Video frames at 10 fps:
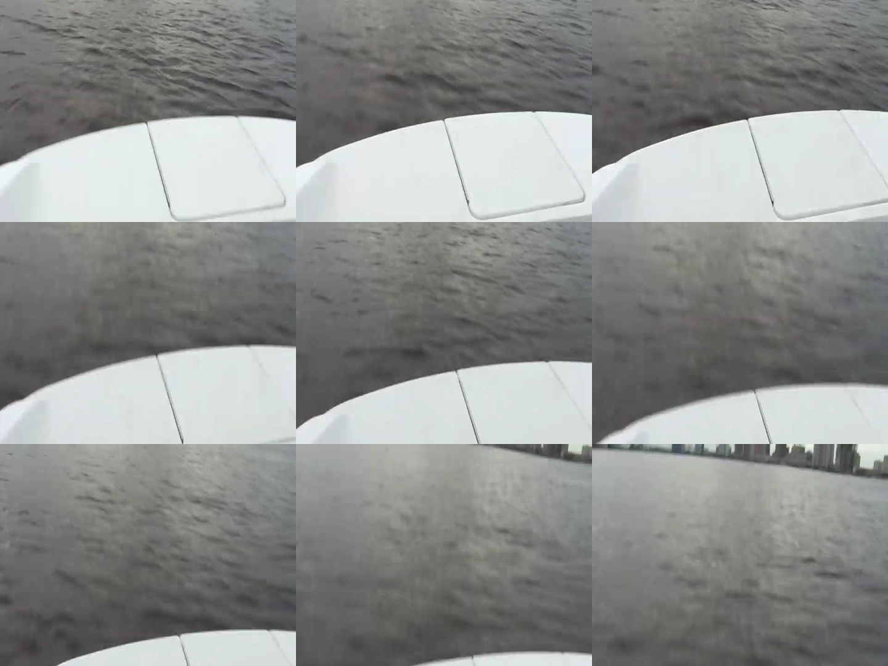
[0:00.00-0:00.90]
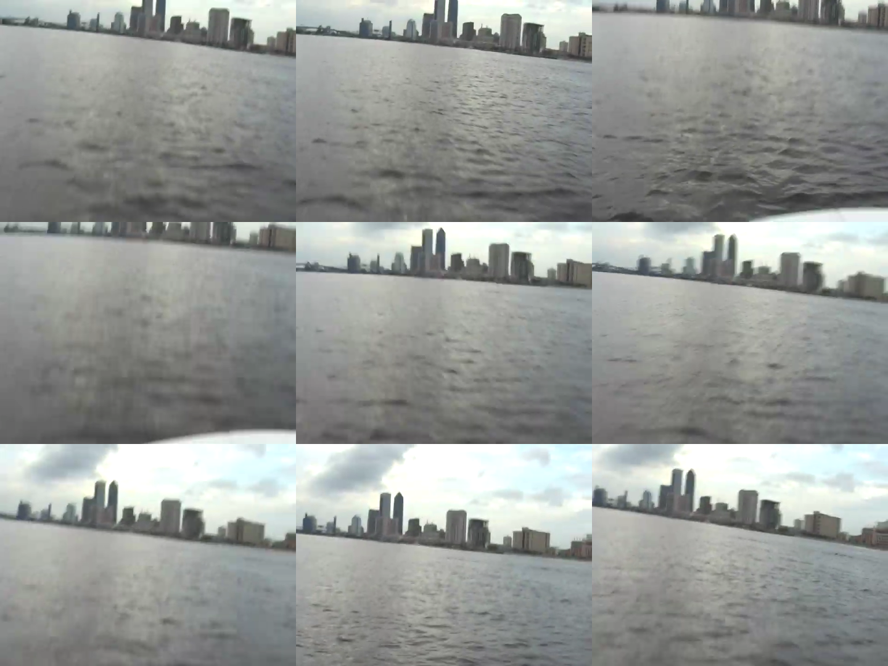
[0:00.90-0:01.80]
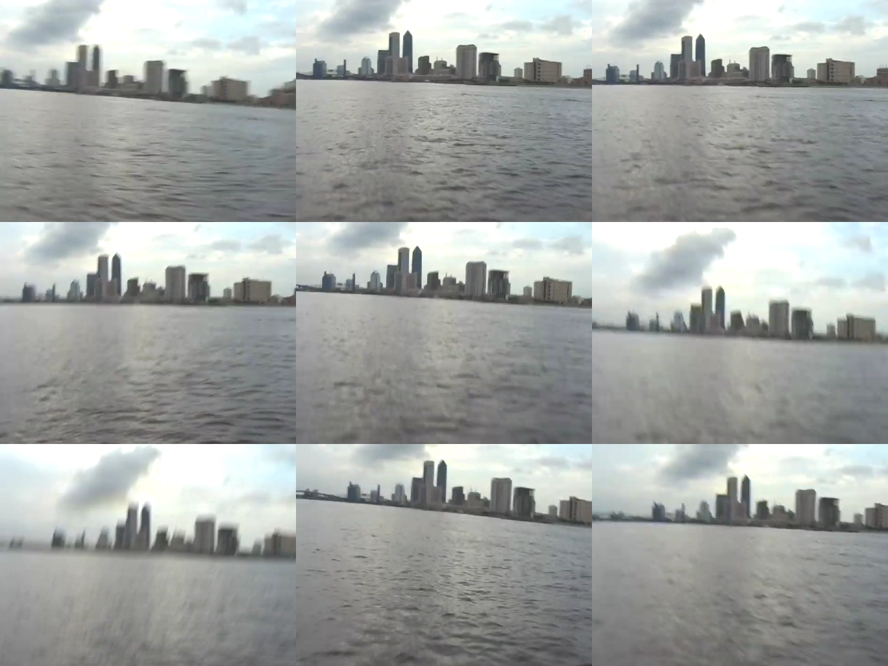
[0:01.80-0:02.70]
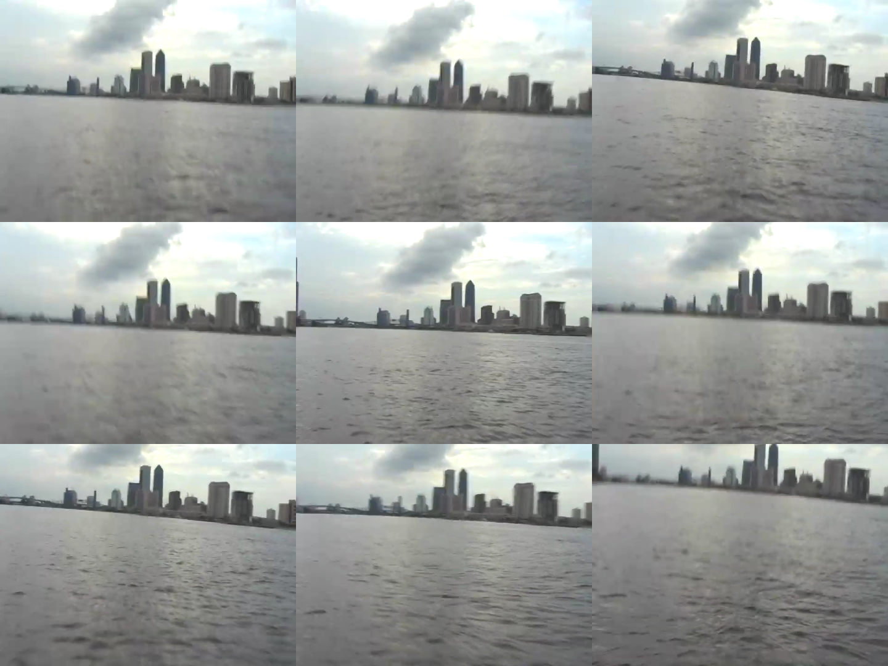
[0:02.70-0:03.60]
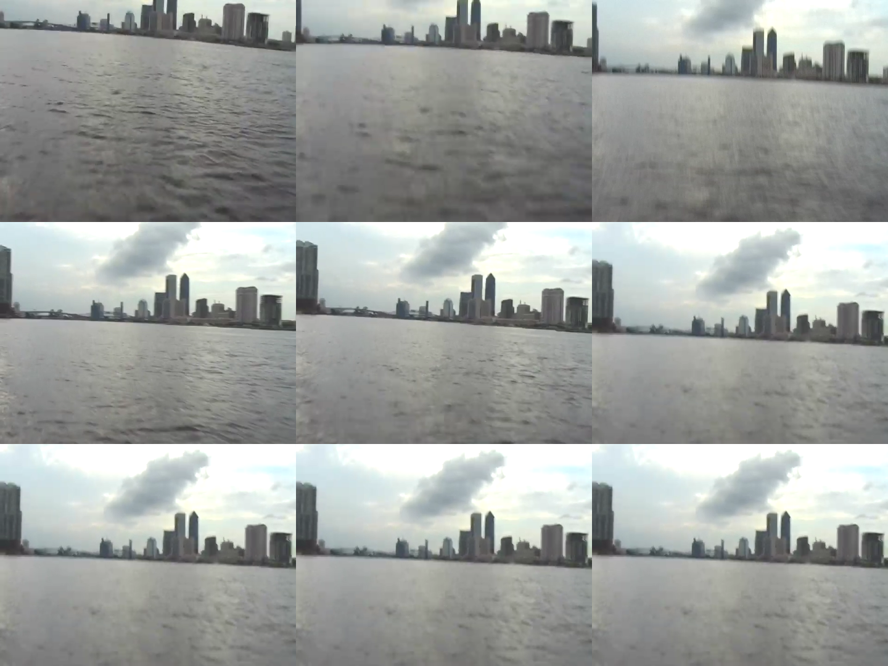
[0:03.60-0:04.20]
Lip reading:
(no speaker visible)